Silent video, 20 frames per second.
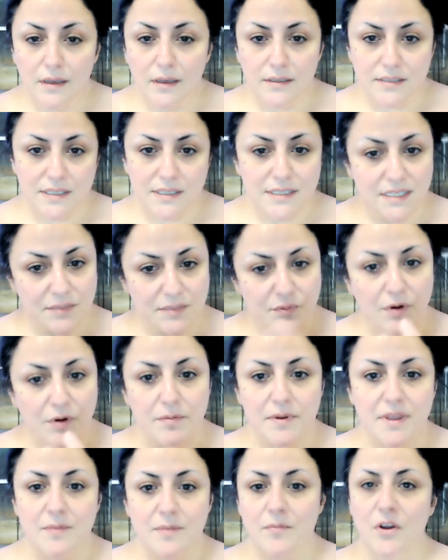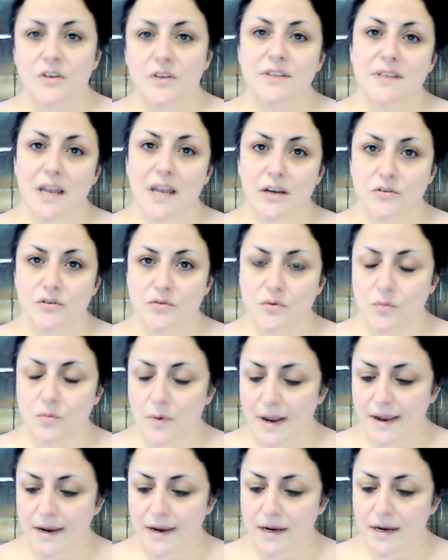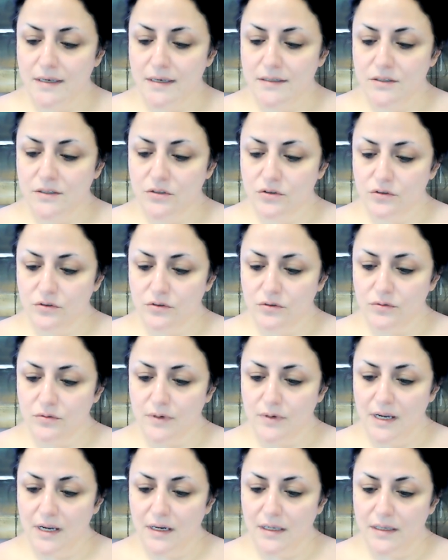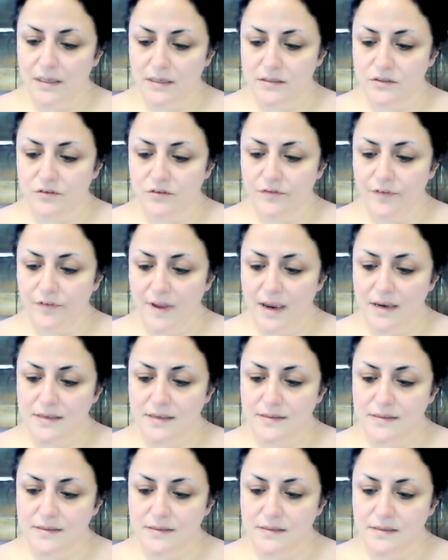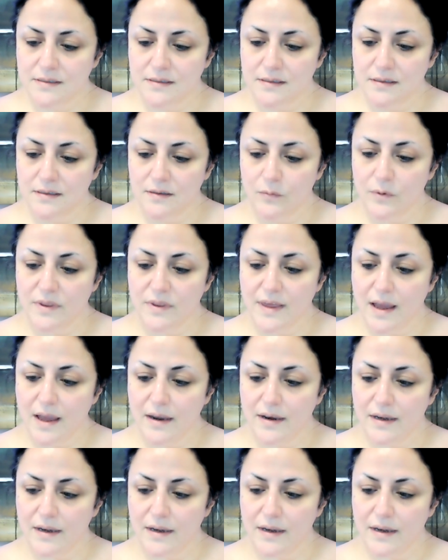So this is probably the most natural way to cleanse your face without